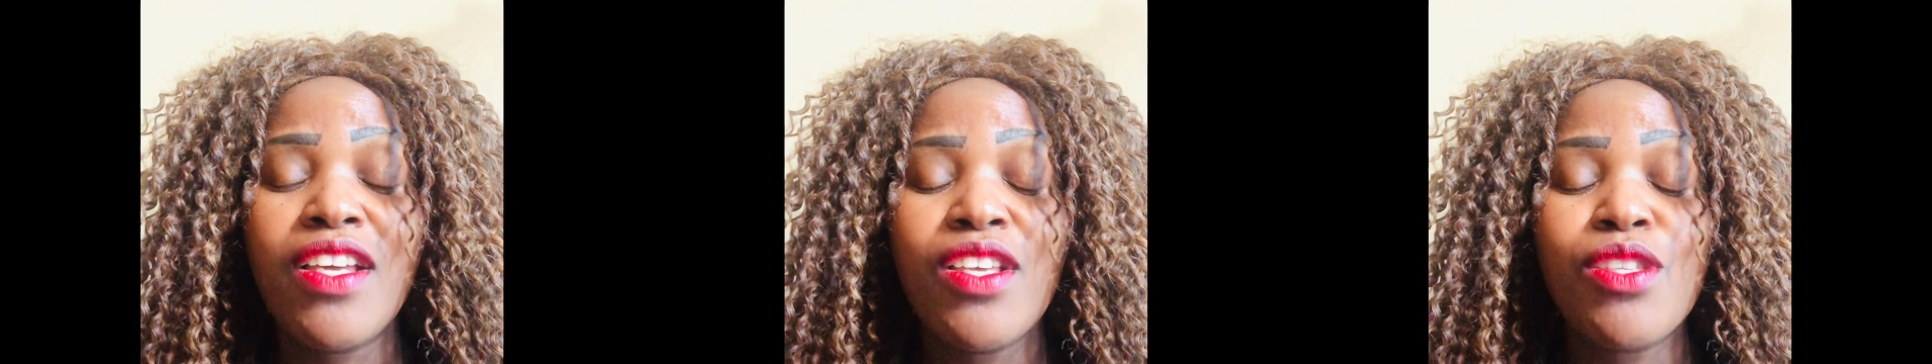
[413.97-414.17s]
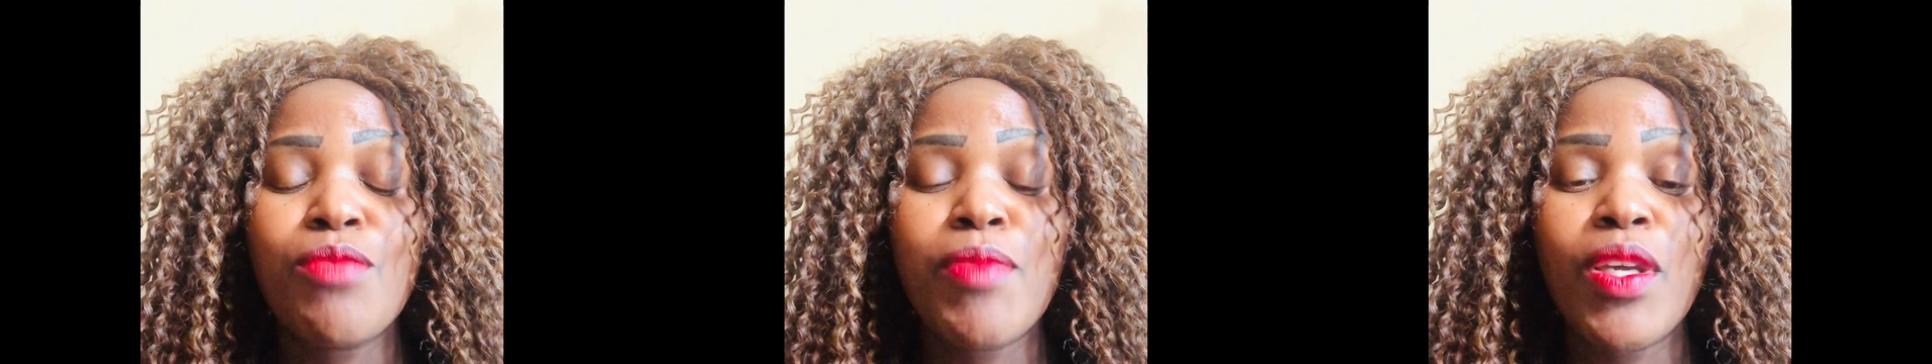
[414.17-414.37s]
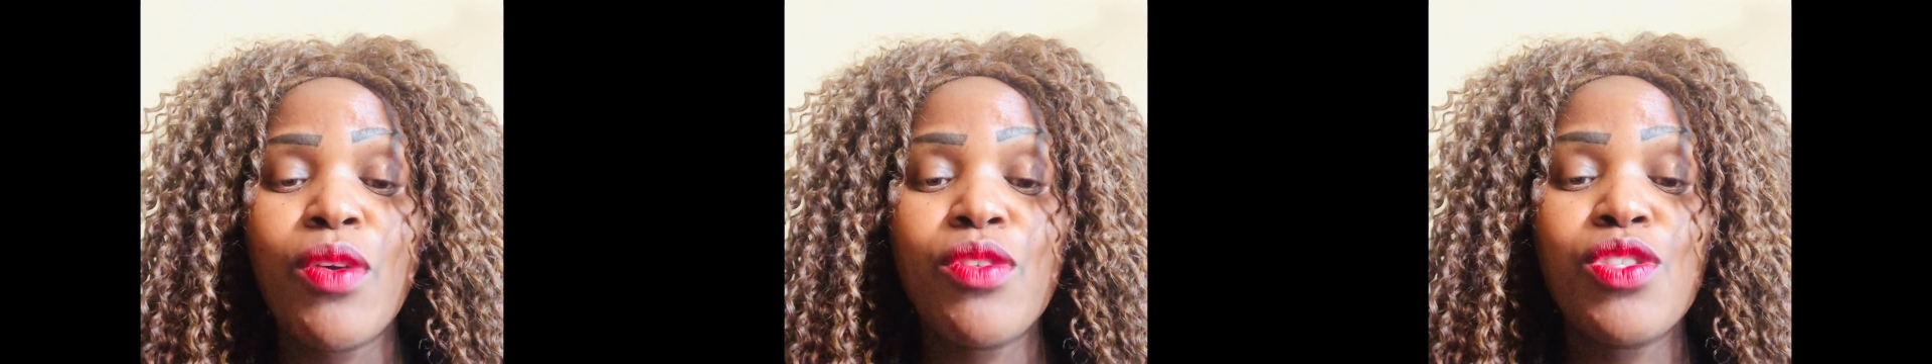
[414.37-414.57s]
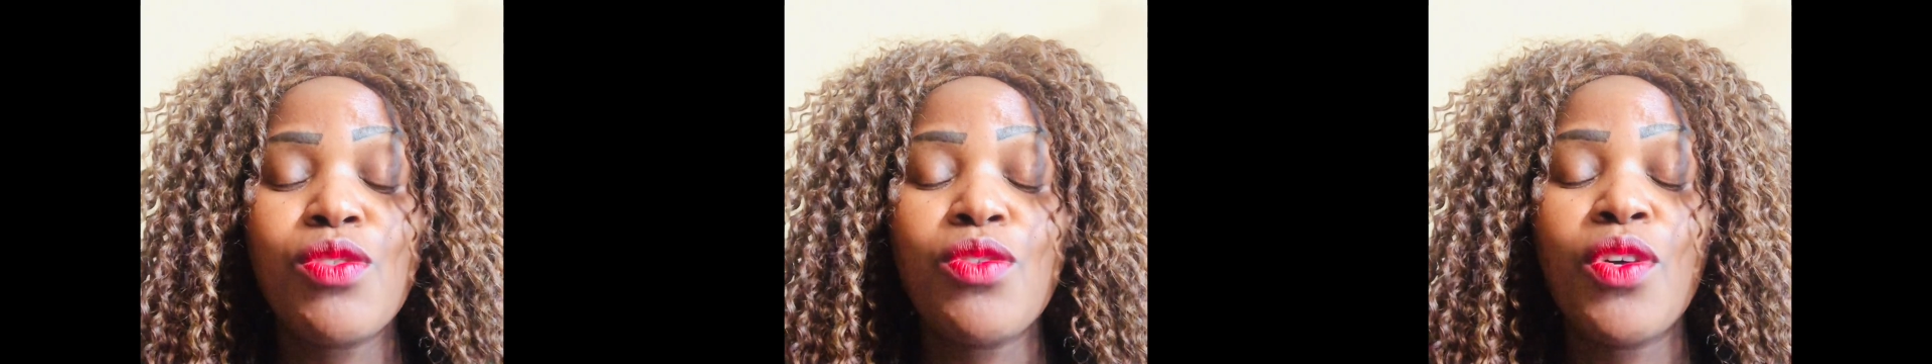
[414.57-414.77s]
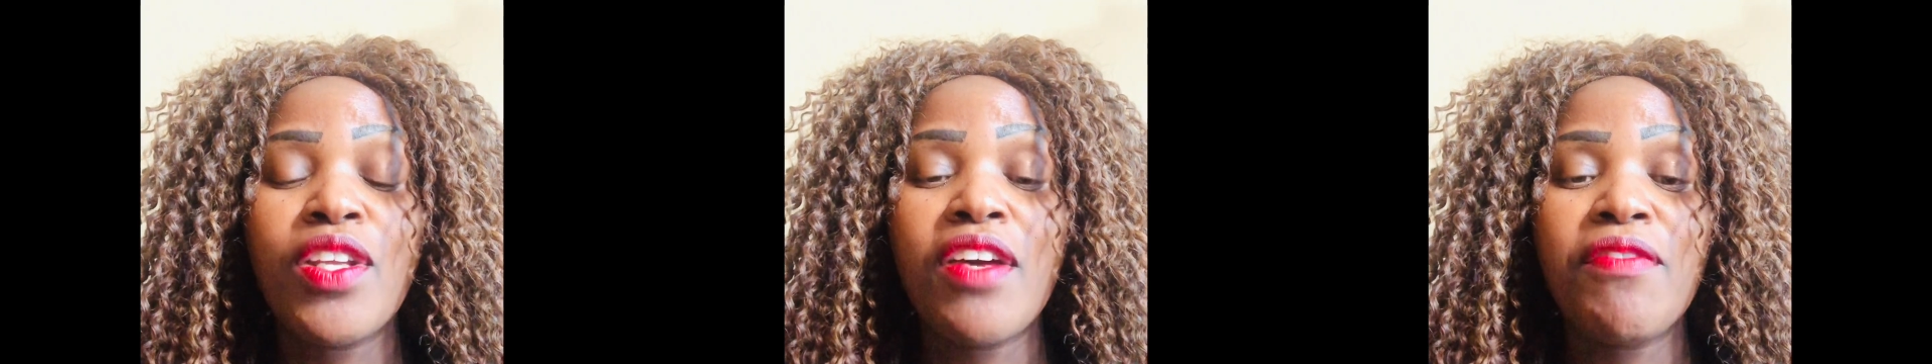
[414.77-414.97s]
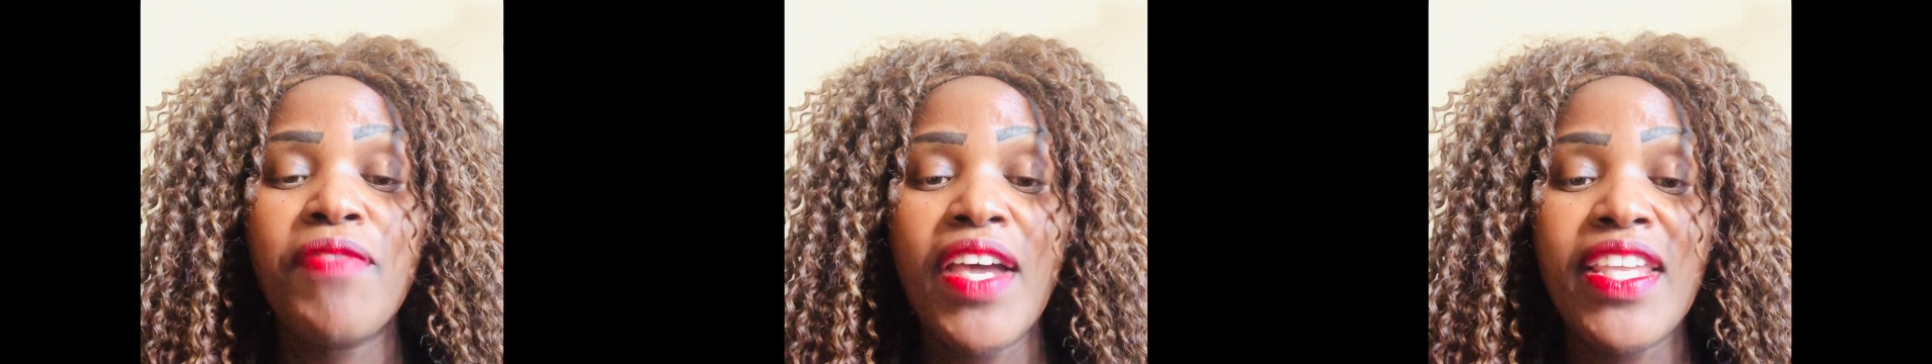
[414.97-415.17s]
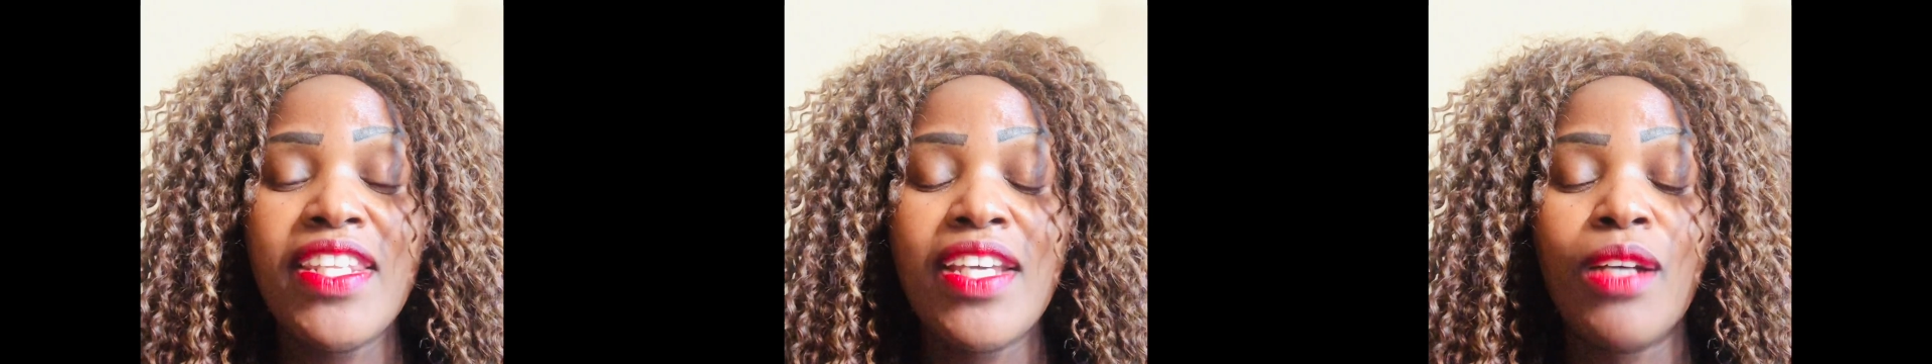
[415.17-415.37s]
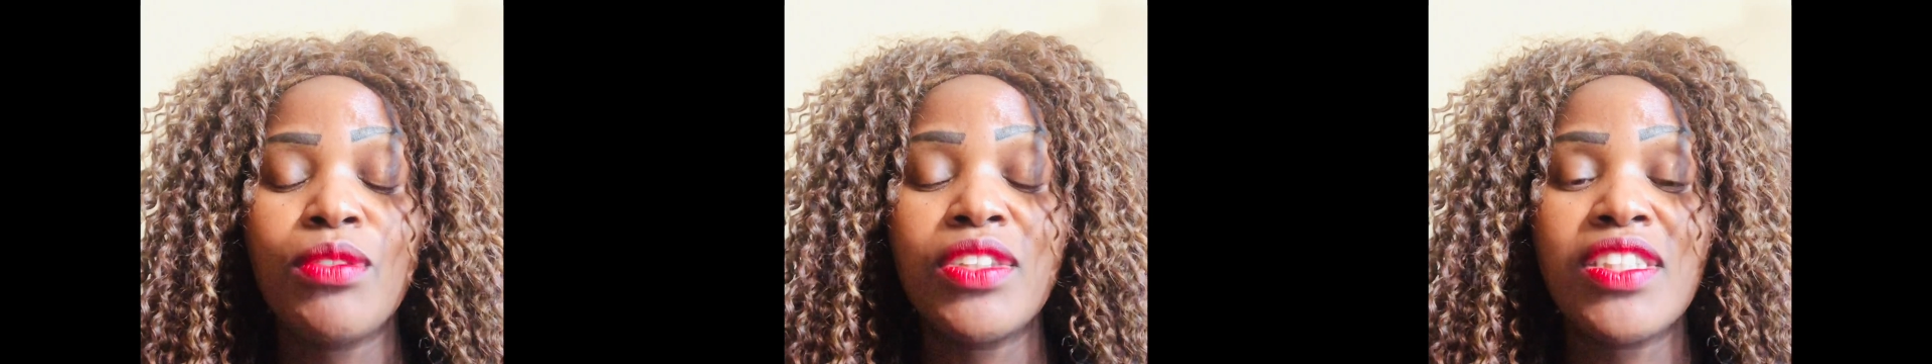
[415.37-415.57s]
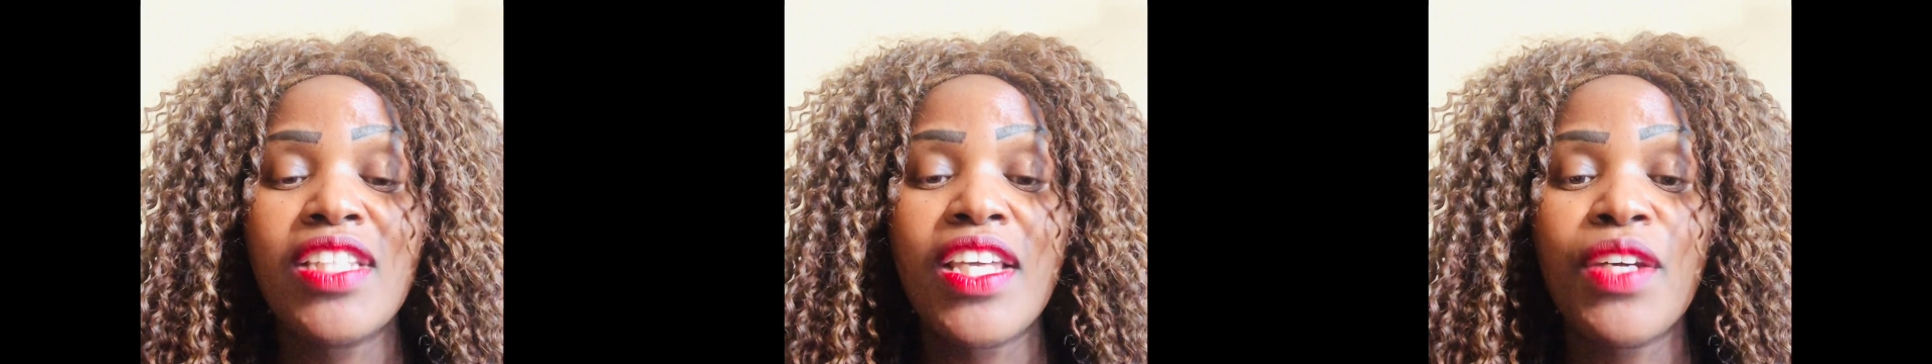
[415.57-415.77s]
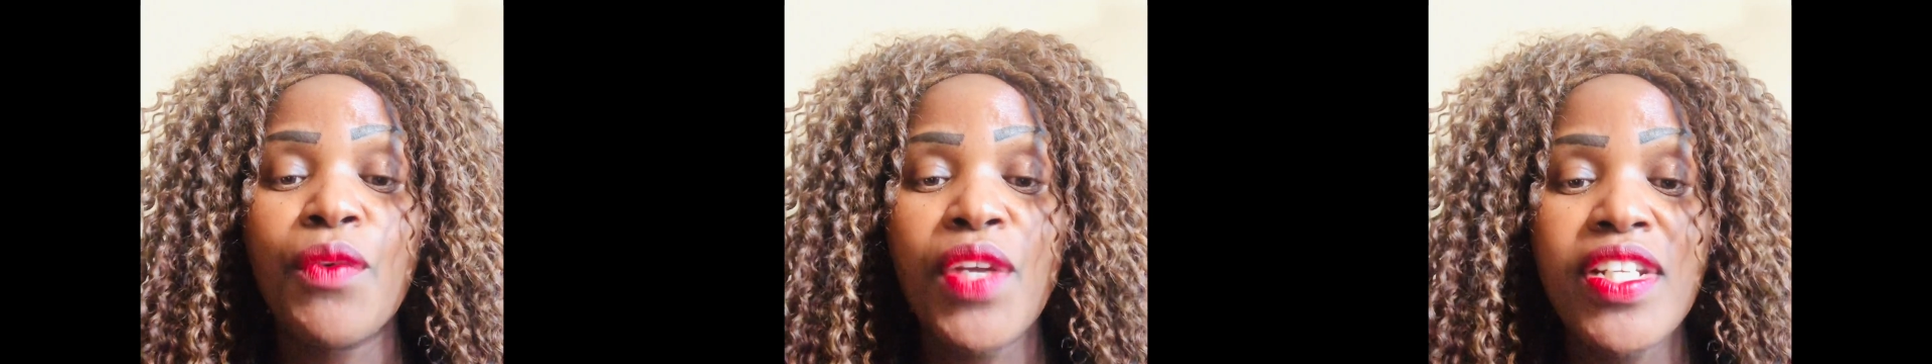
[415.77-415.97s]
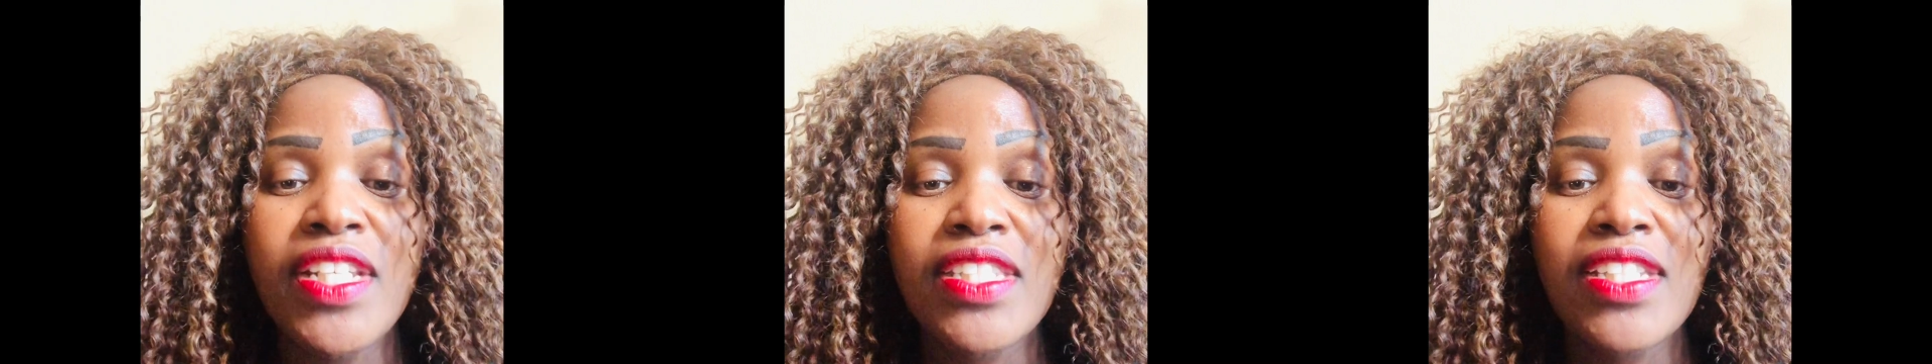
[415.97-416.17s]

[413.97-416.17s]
because you're going to find out the credit